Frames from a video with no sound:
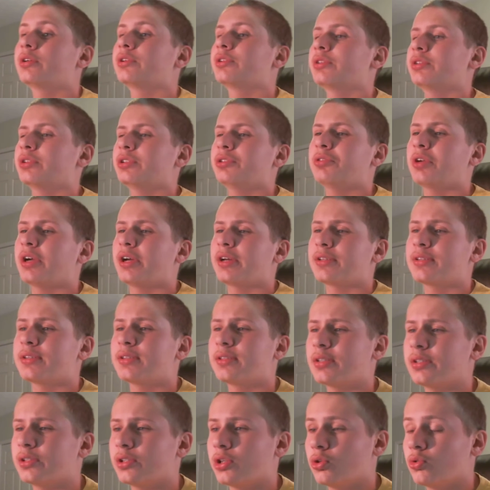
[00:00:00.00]
You
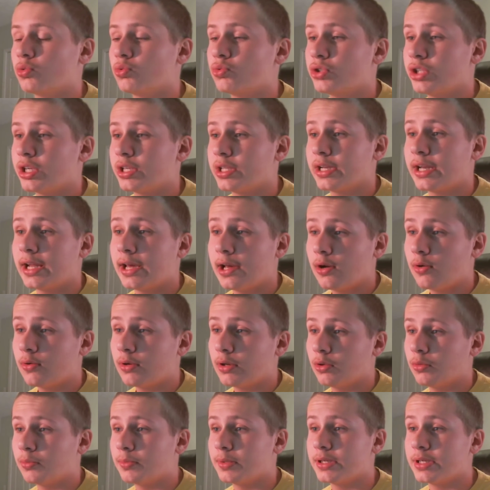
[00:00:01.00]
guys, check it out,
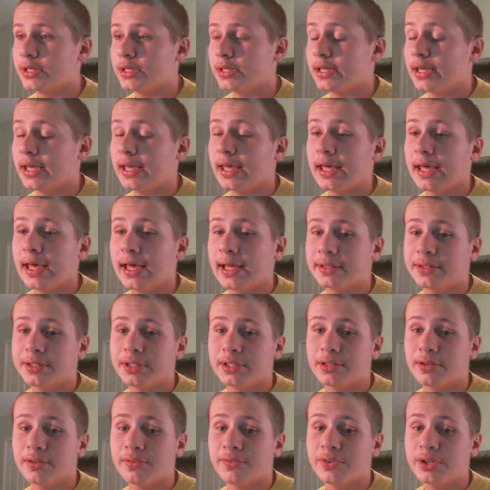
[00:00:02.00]
it'll be at
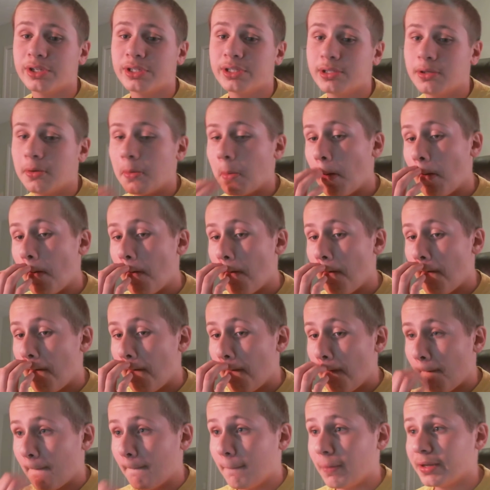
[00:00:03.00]
the end of the video.
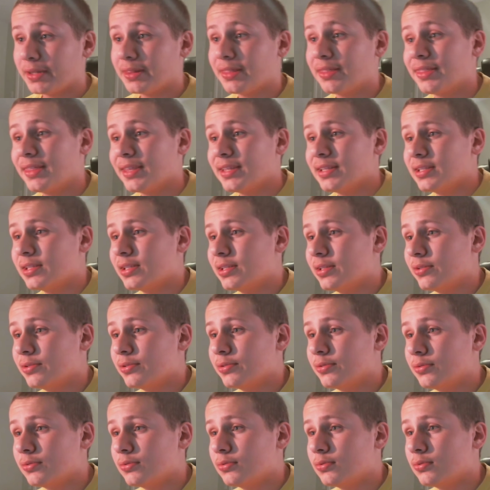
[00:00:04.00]
But thank
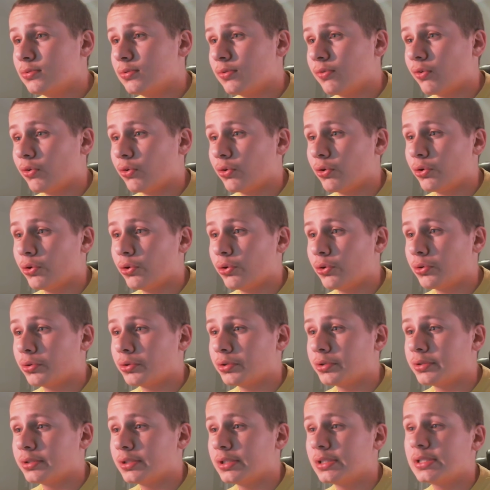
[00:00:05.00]
you
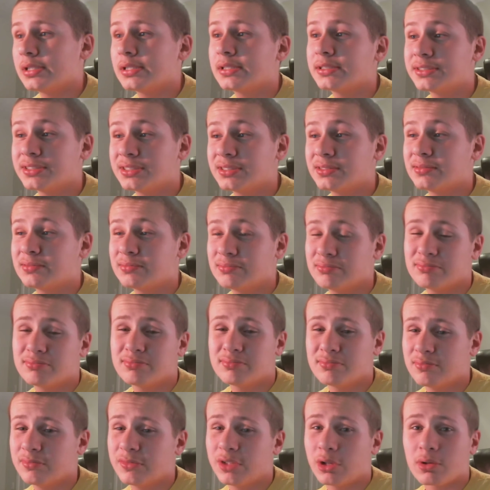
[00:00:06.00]
for,
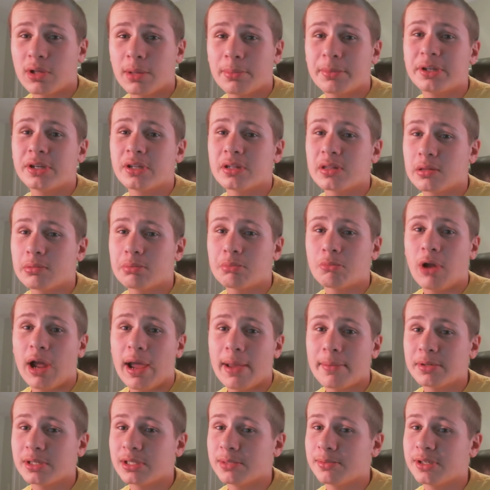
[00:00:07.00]
coming and
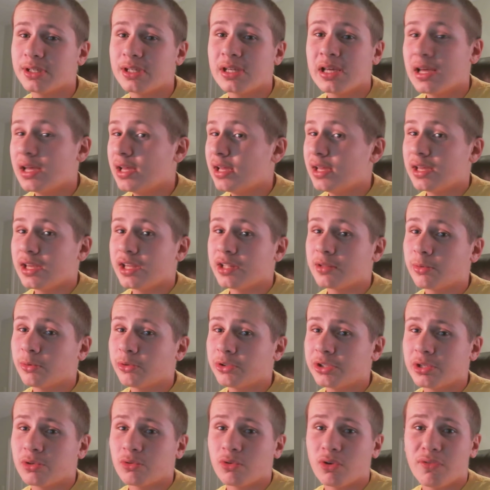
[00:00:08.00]
subscribing to me. It's
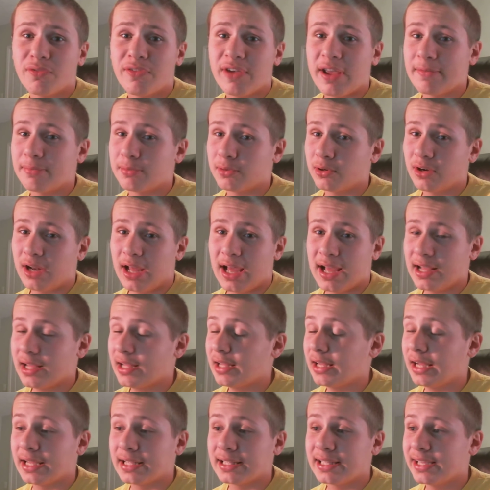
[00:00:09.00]
really a group effort.
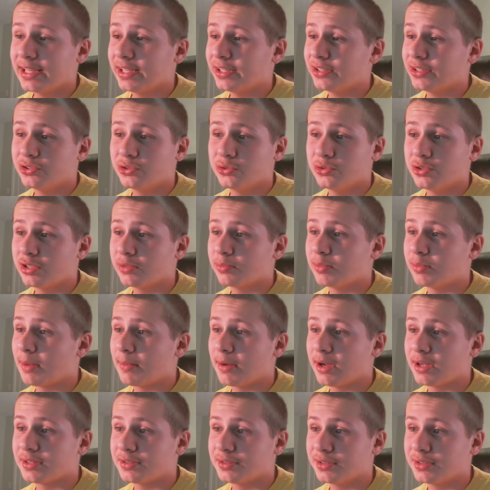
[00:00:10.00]
I can't do this by
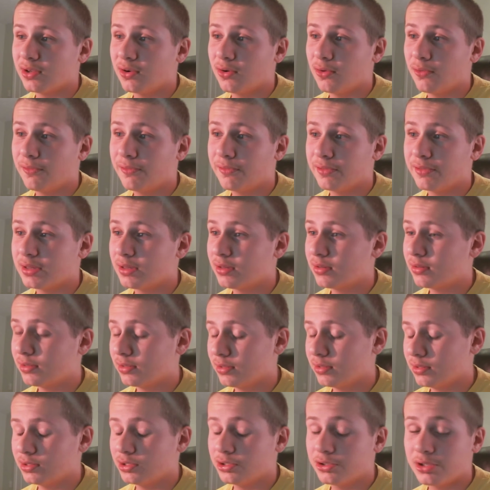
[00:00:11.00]
myself. It's
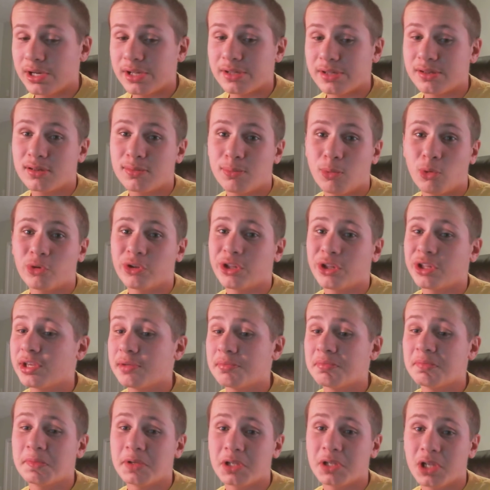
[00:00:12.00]
you guys' support that
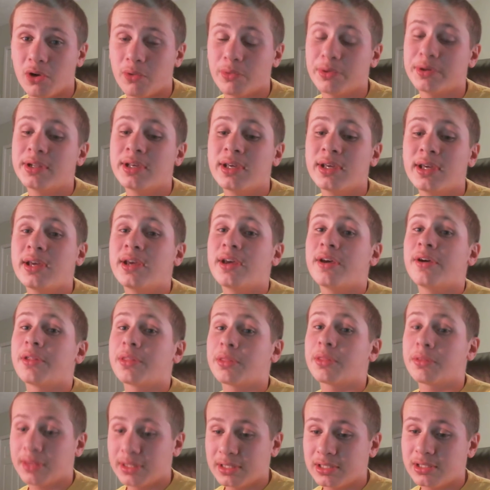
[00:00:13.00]
keeps me going.
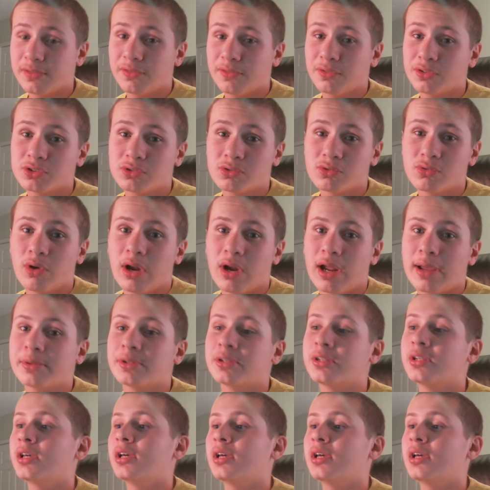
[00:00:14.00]
So thank you for subscribing.